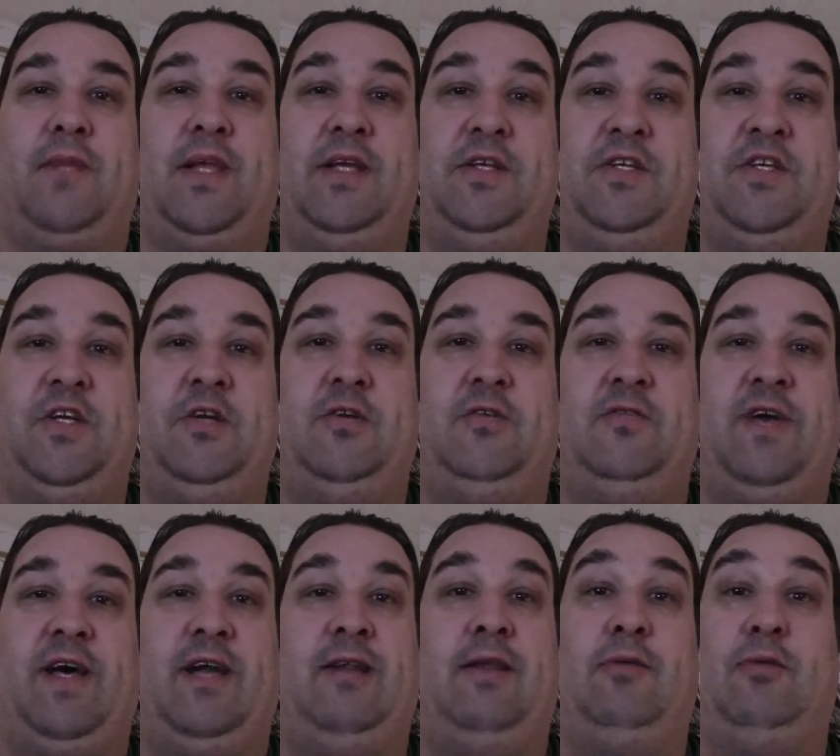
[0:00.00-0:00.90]
in Chino
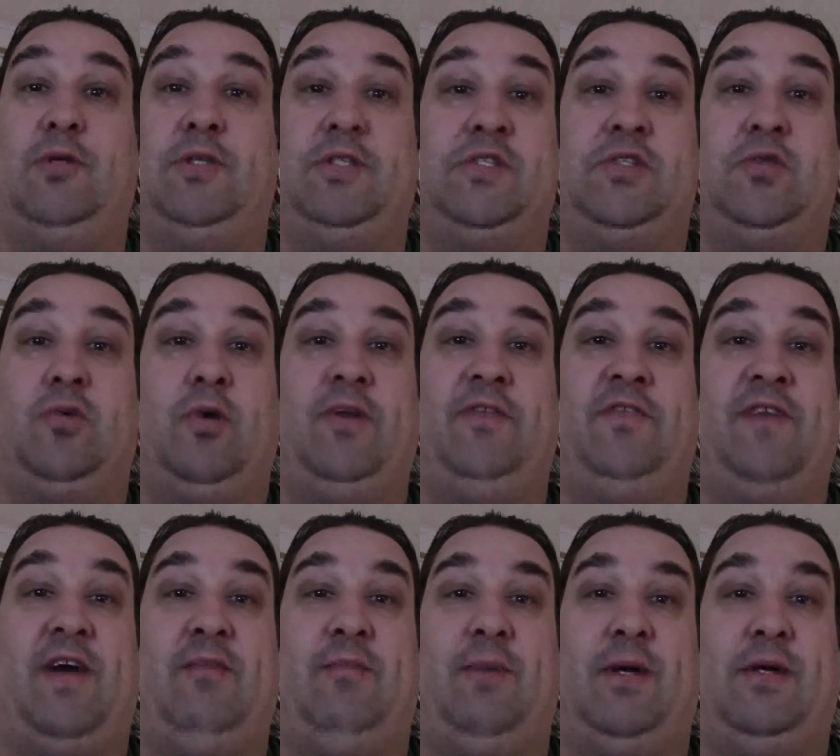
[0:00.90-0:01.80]
Valley, which is
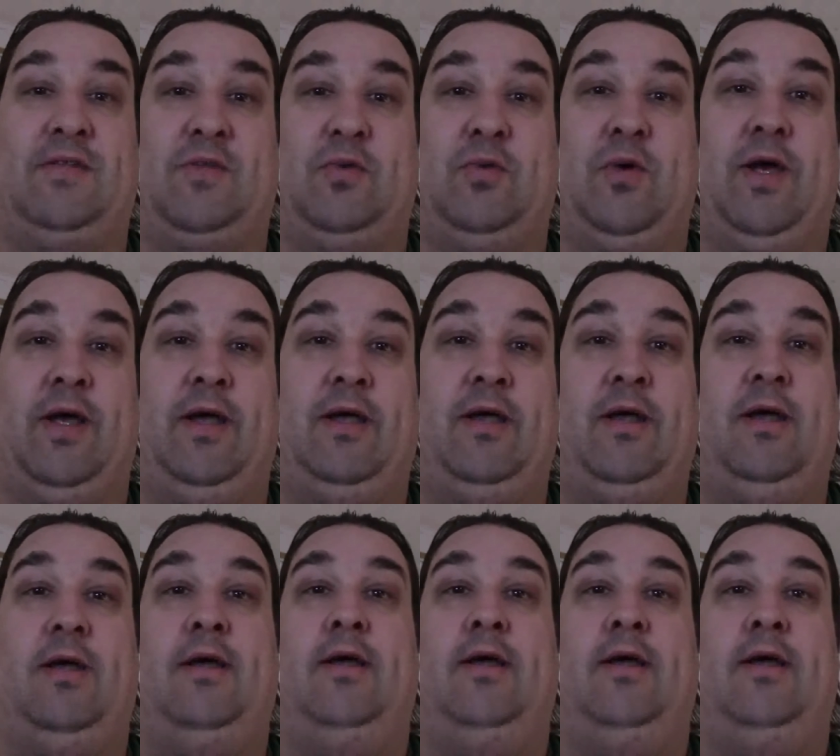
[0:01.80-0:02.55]
25 miles away.